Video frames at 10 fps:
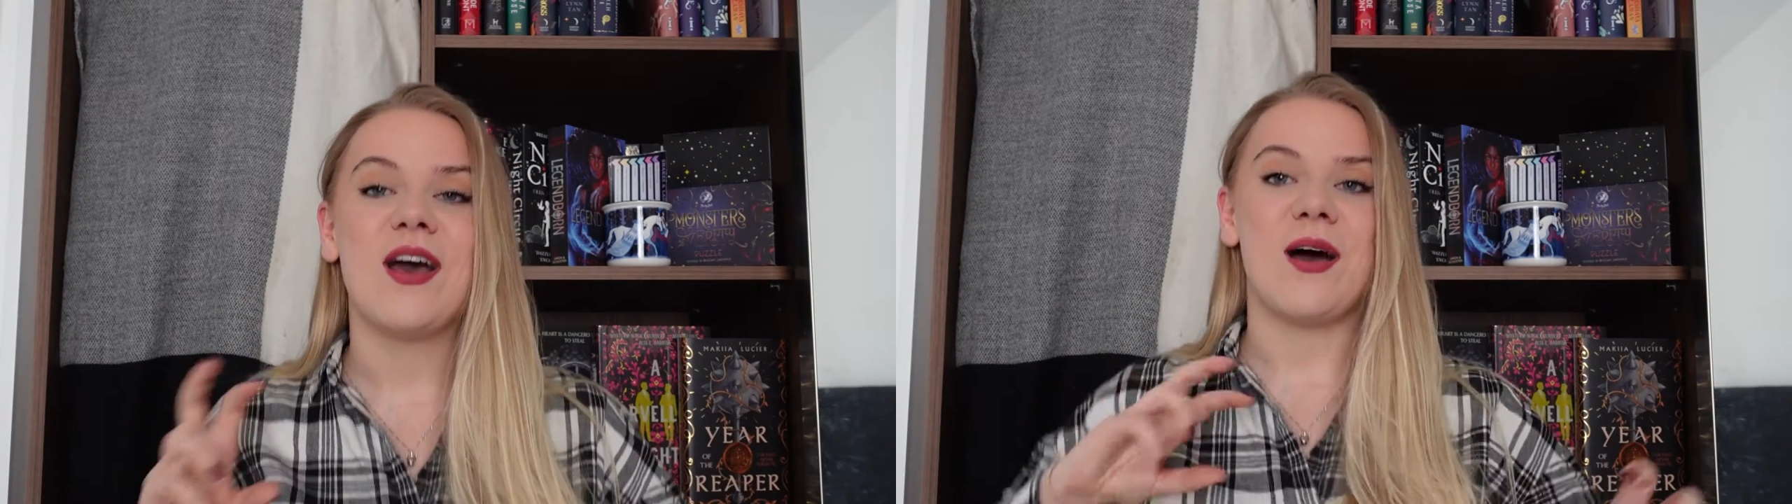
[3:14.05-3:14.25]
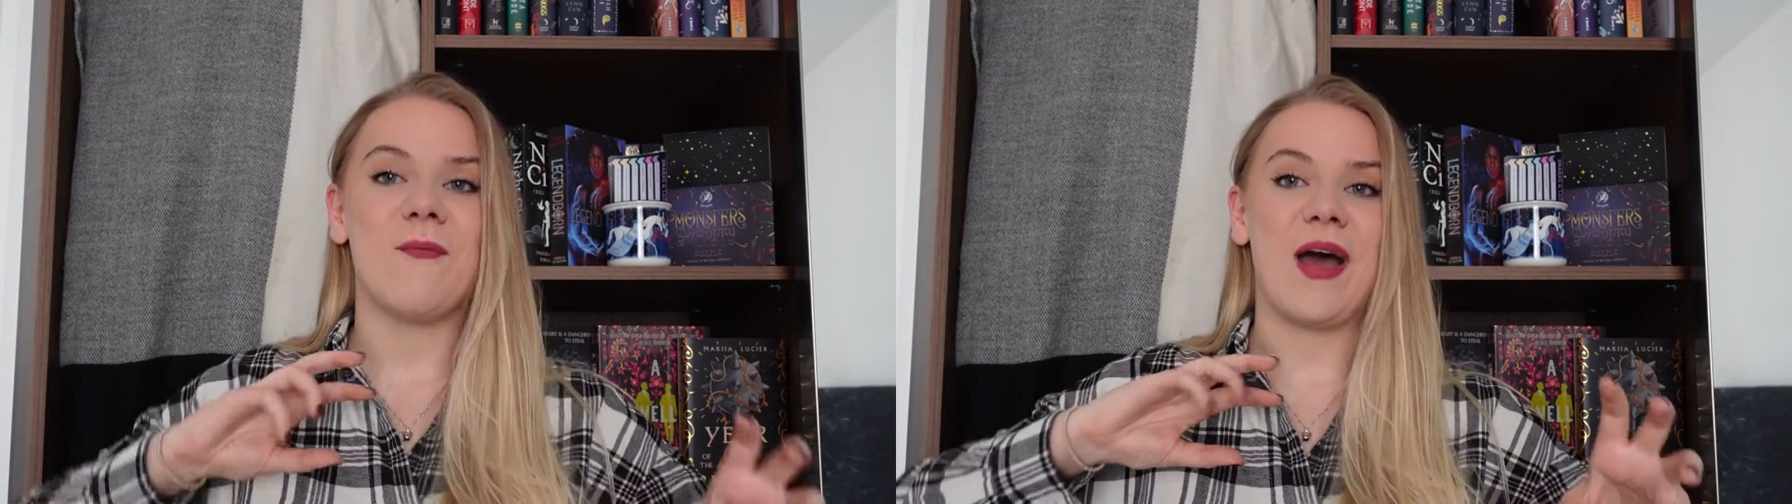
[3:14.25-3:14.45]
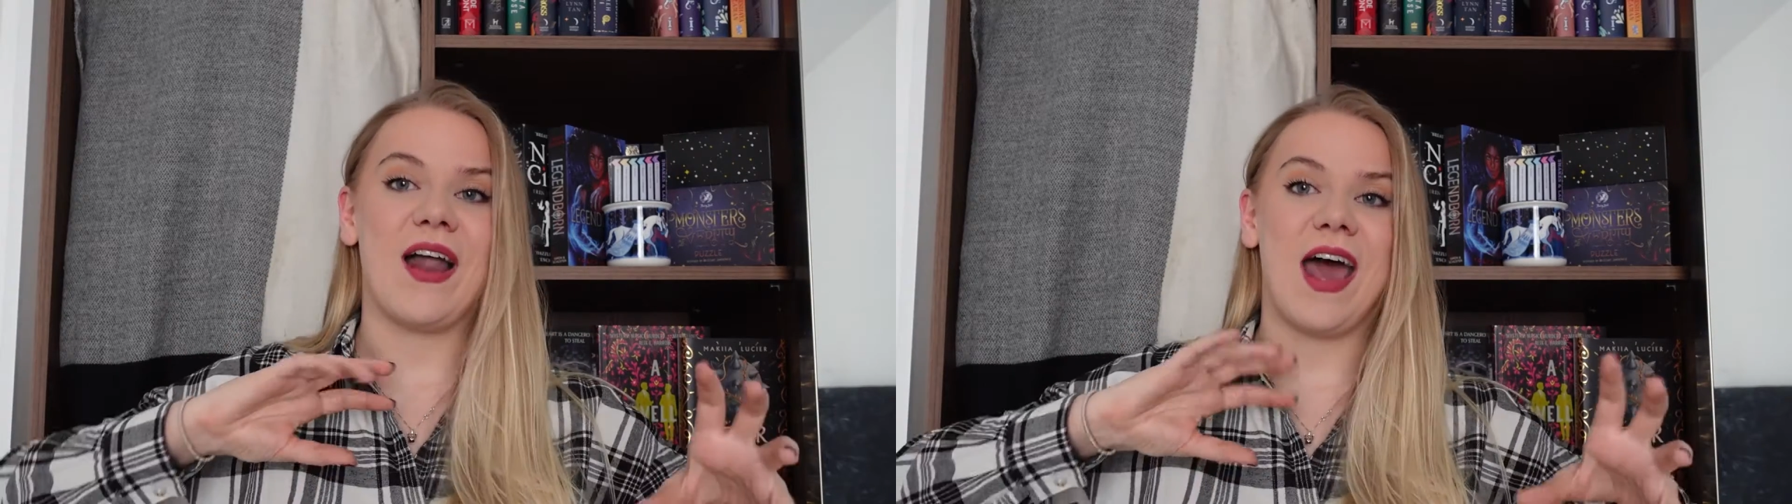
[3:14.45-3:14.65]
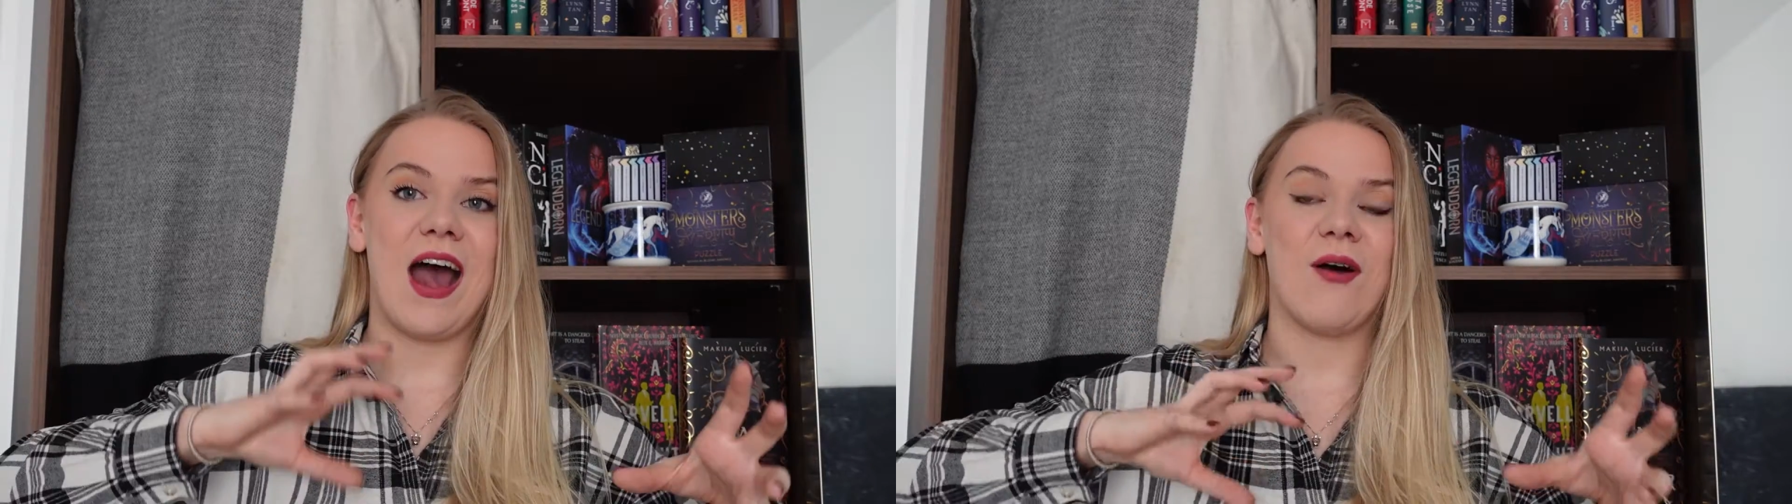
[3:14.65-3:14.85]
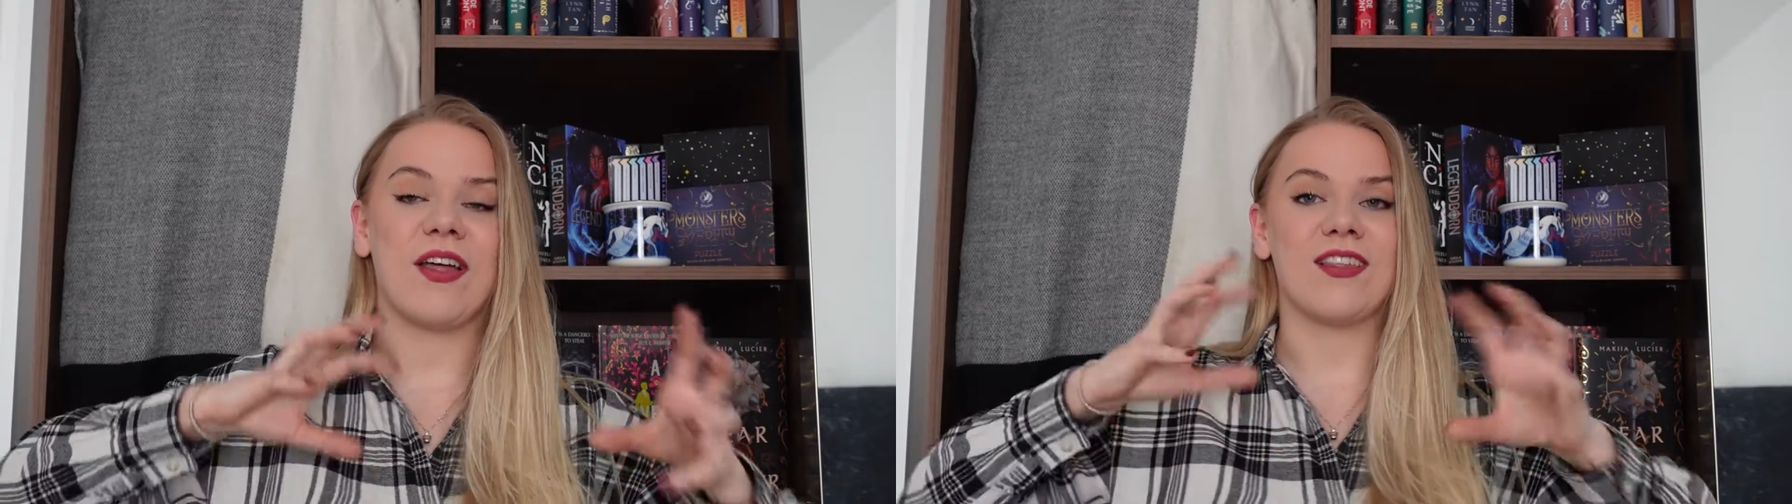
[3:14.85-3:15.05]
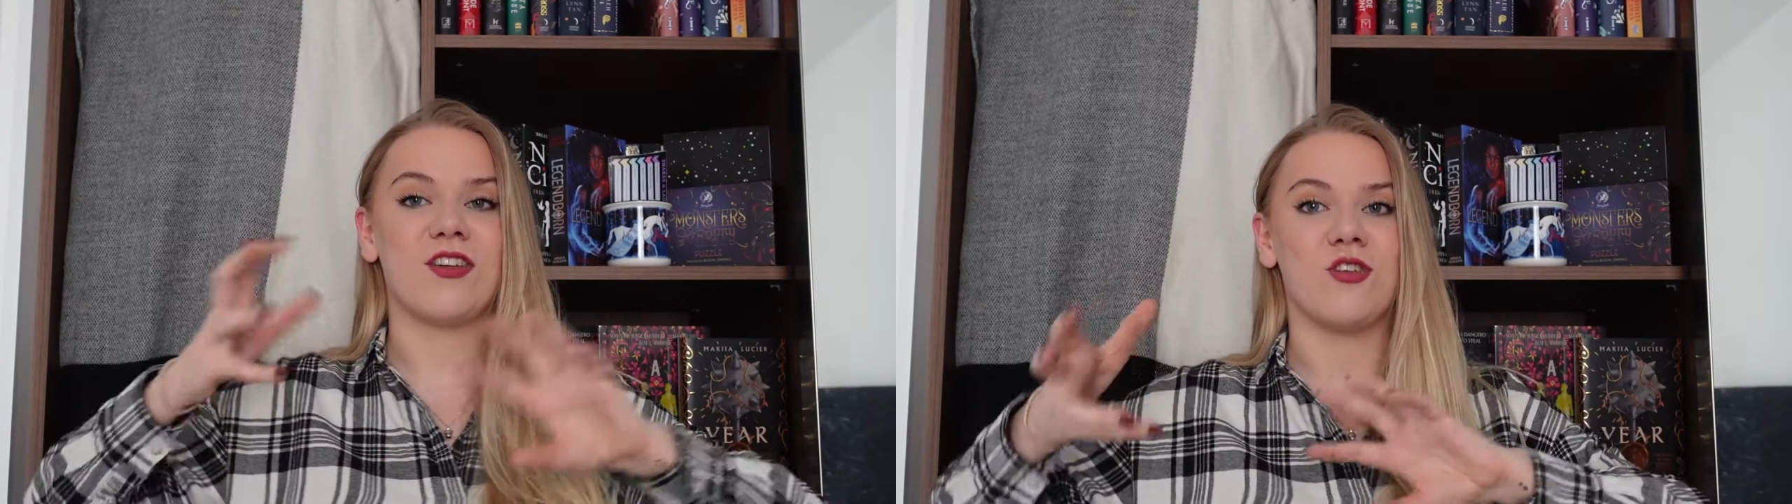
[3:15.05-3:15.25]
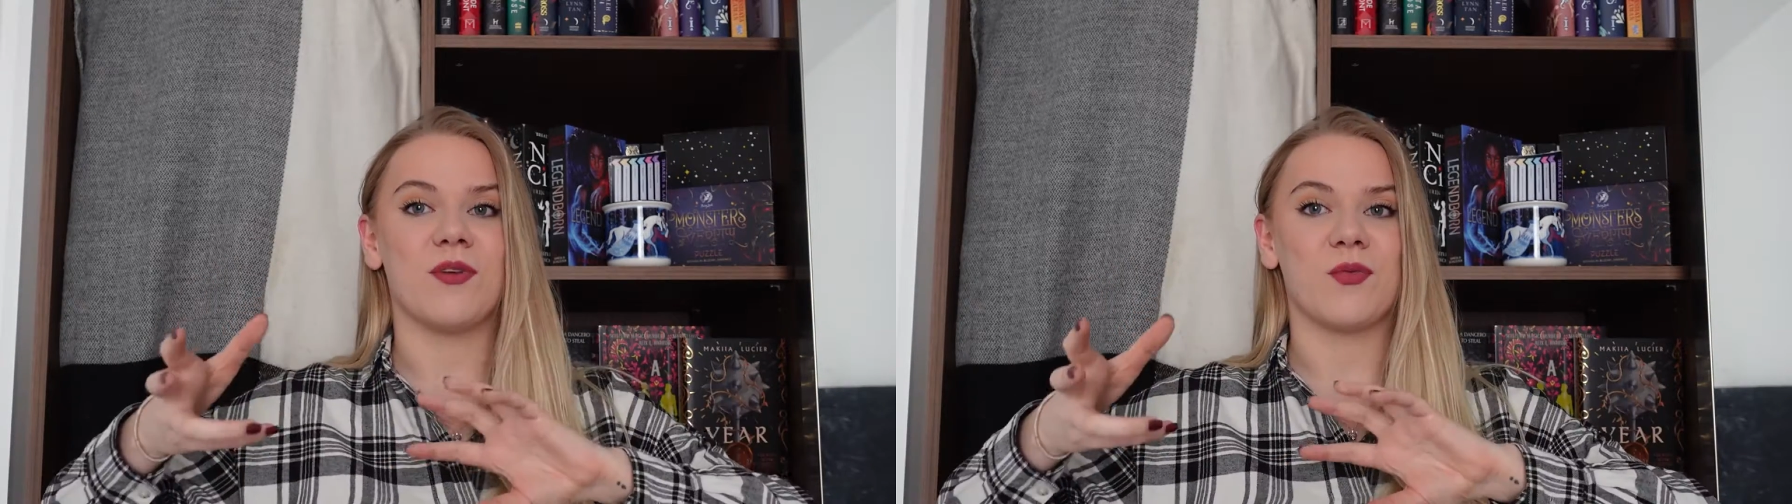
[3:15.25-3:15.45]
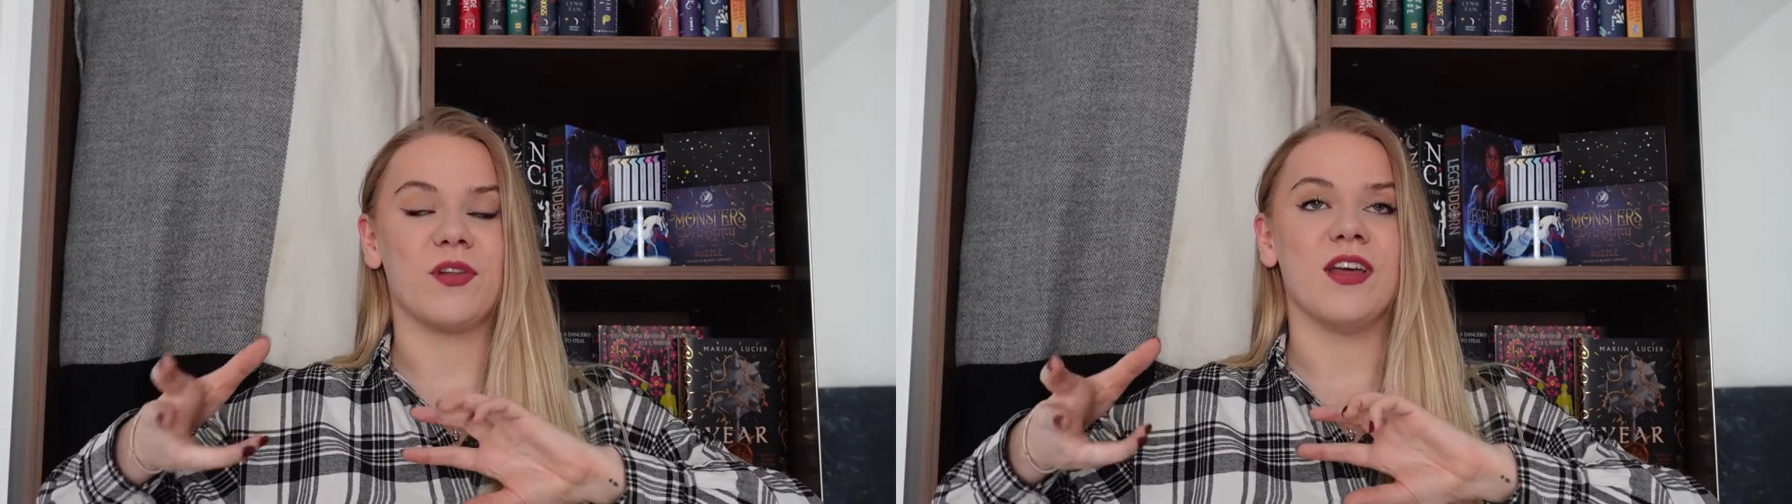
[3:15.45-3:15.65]
about how like the
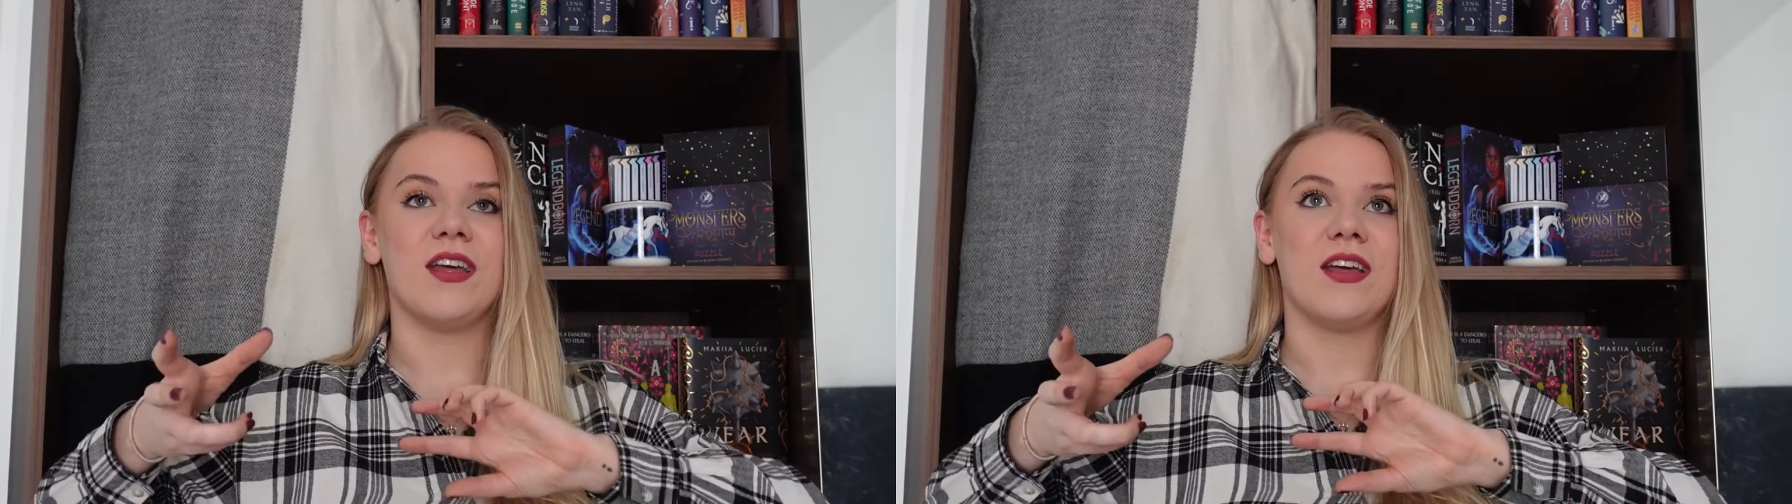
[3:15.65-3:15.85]
humans would